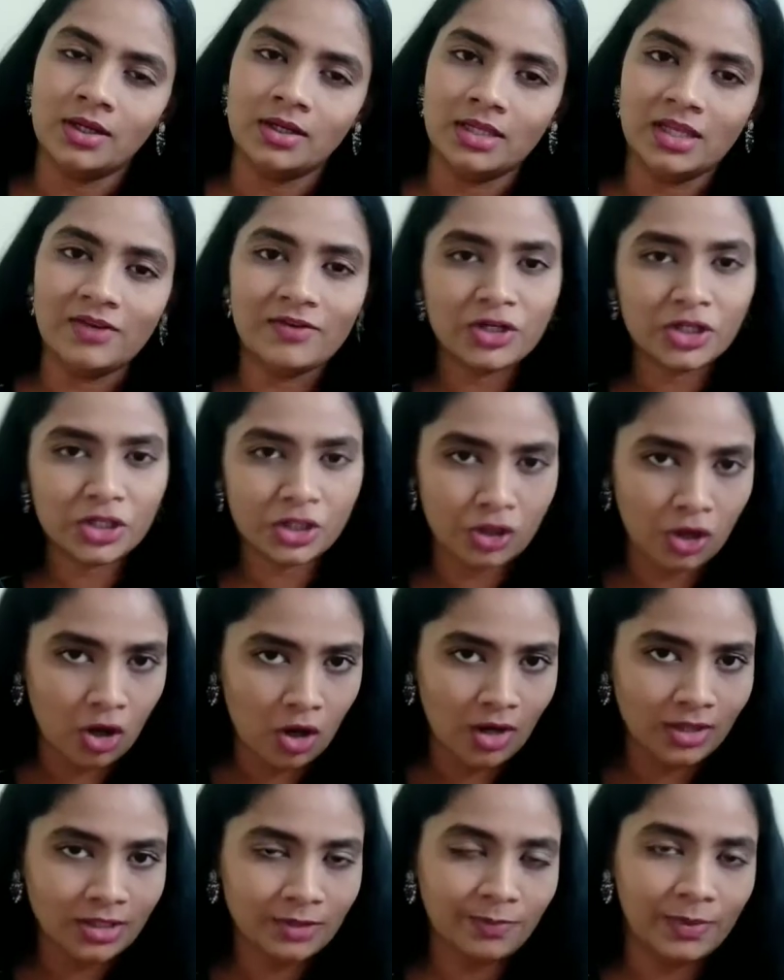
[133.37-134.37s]
They were
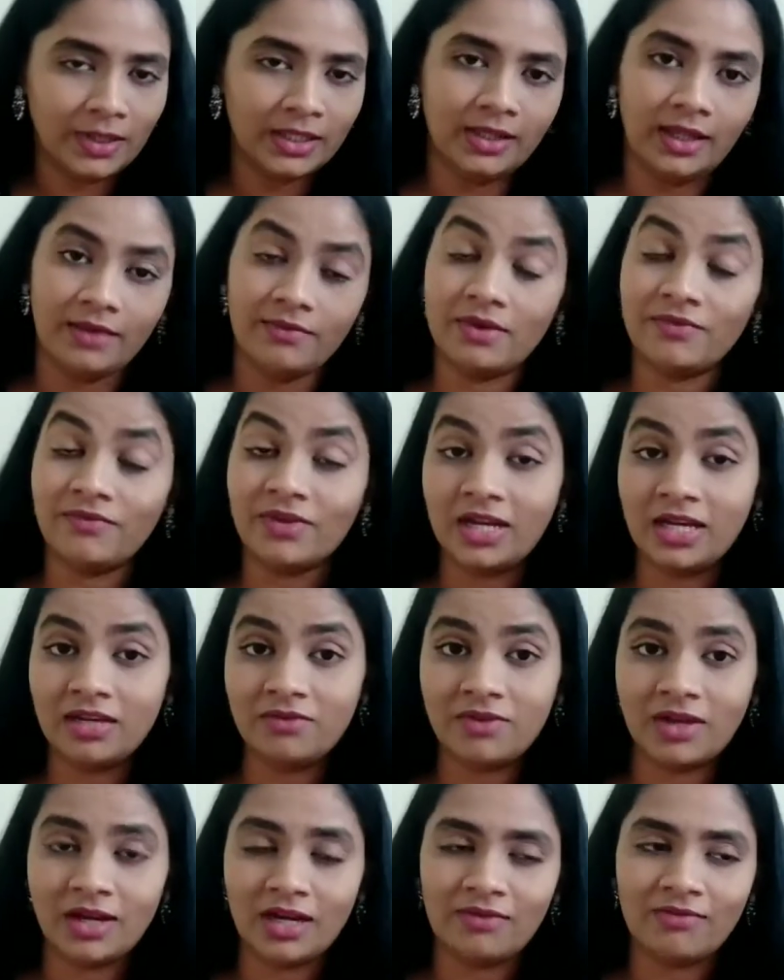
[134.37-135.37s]
short, but they were
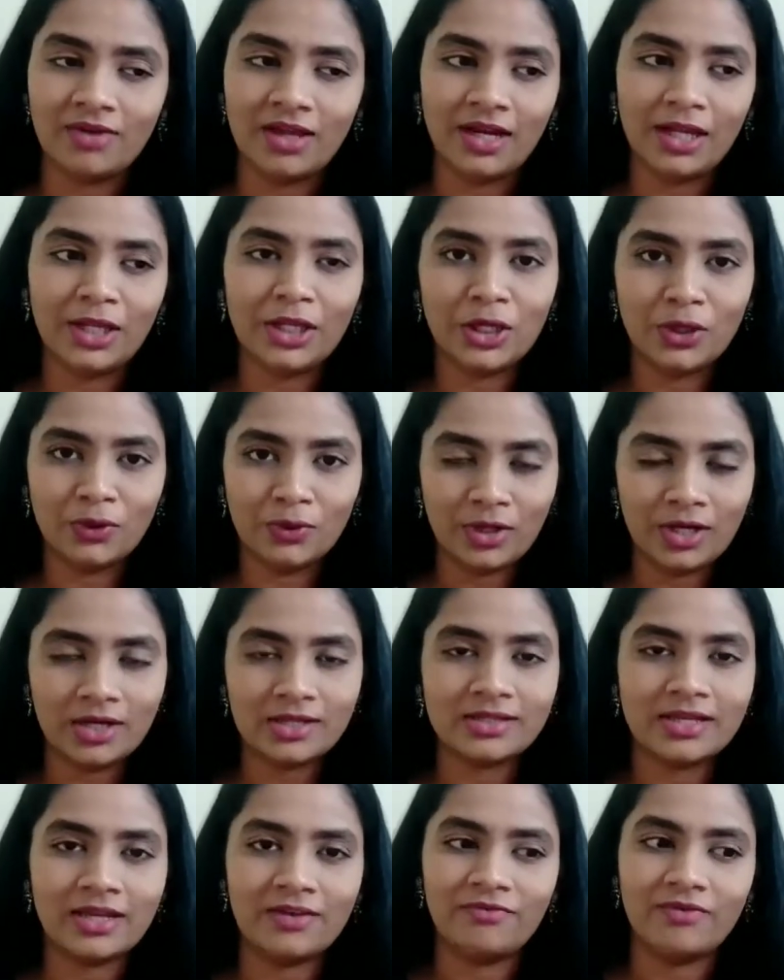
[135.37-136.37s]
very
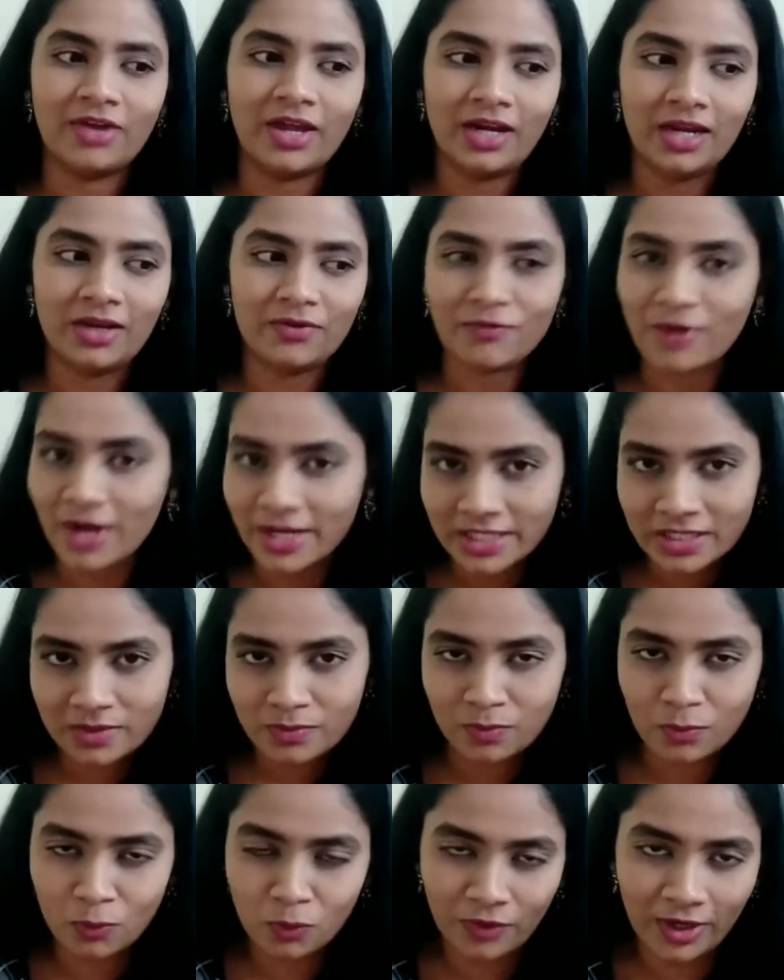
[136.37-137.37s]
curious and very
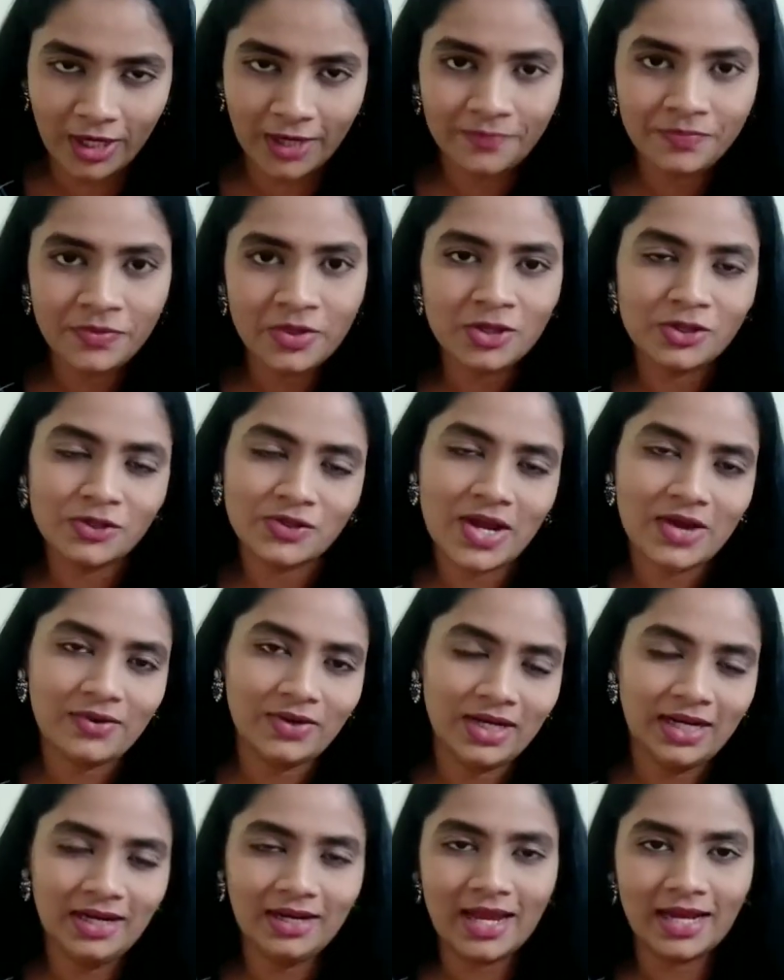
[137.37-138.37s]
fast moving. So I
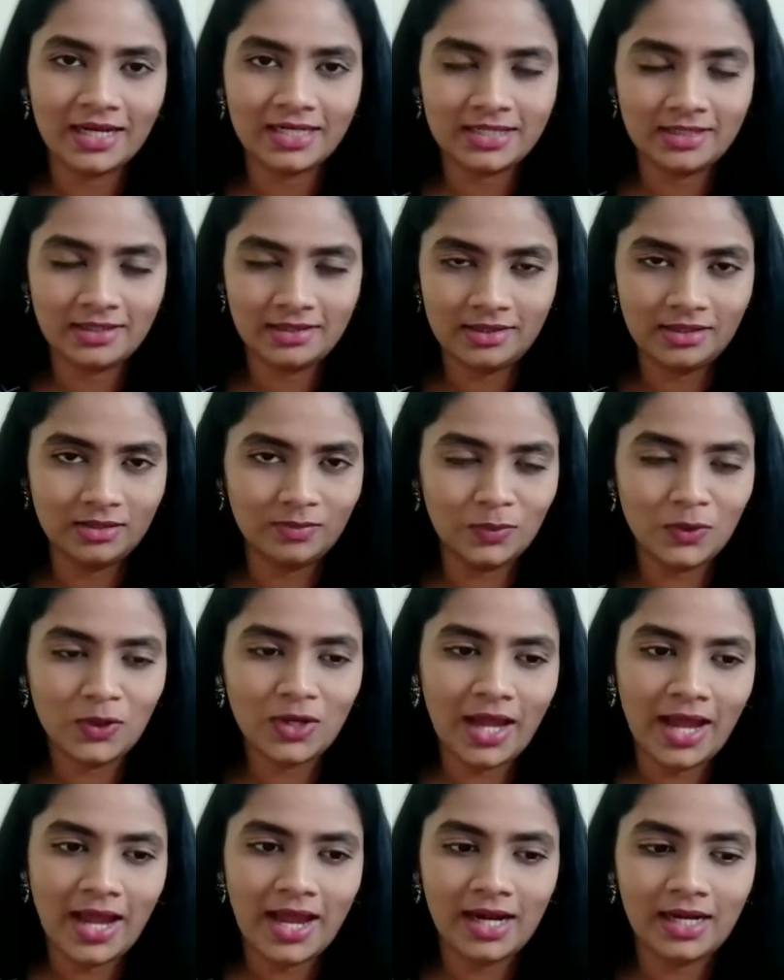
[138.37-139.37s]
really liked the
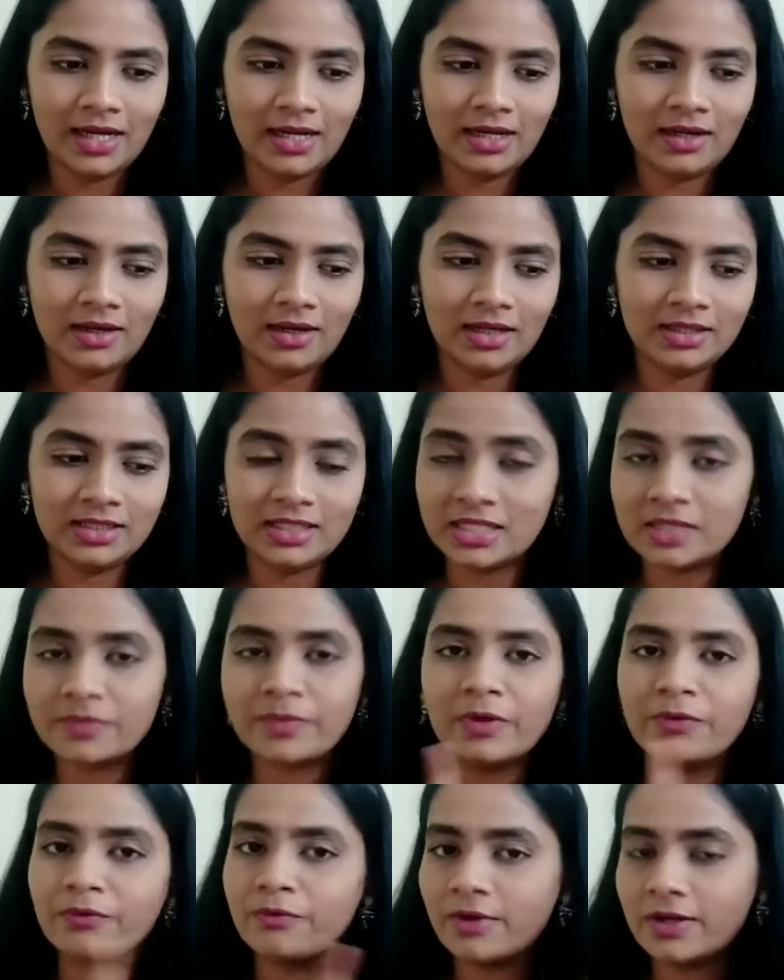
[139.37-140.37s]
book, and this is
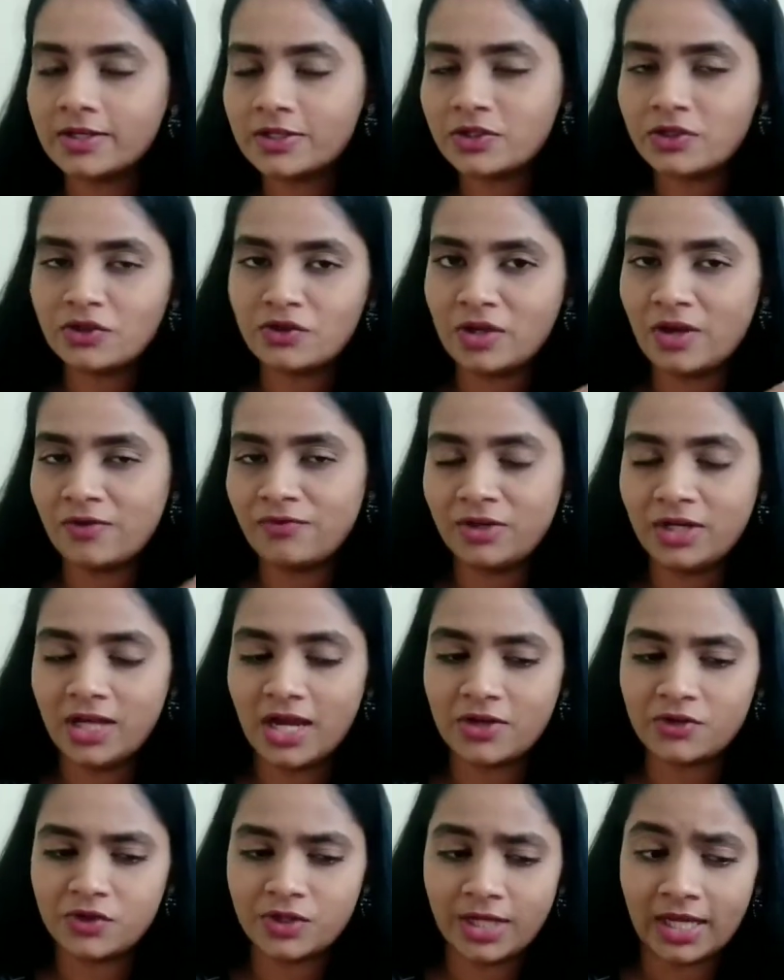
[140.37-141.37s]
my first Jeffrey
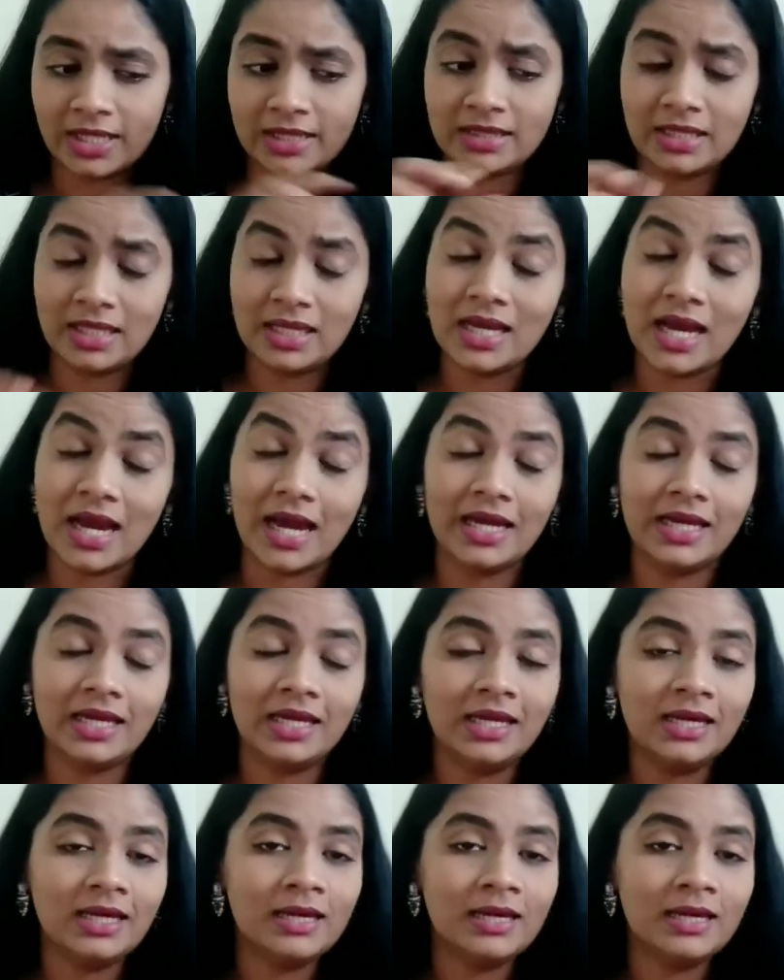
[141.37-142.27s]
Archer, and I think I